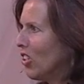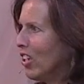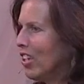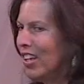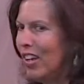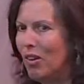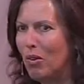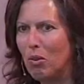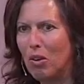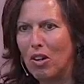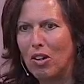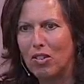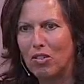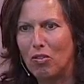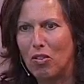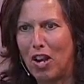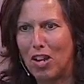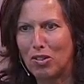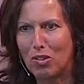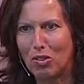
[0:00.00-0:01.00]
You know, we're
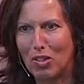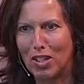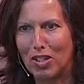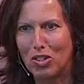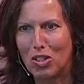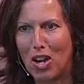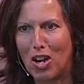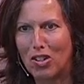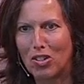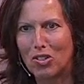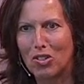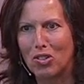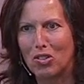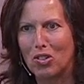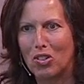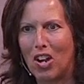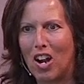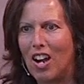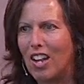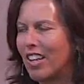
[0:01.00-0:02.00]
fostering Charles's
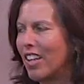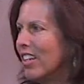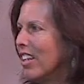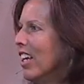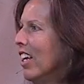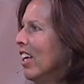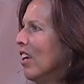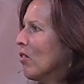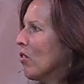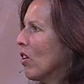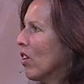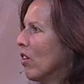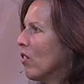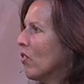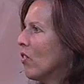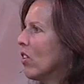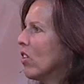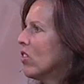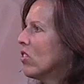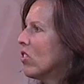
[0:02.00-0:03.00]
dog and for the
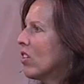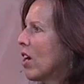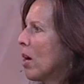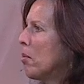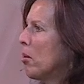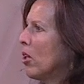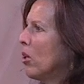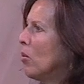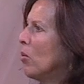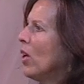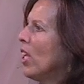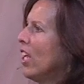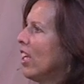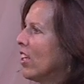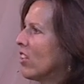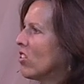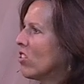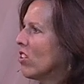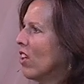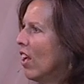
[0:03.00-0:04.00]
first couple of
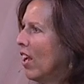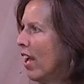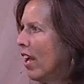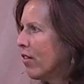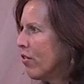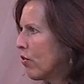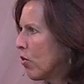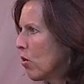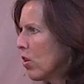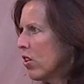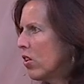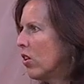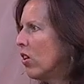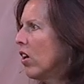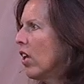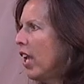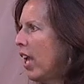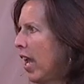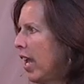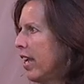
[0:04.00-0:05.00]
weeks at
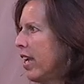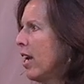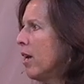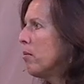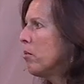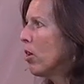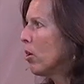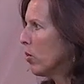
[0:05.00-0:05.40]
4.30 a.m.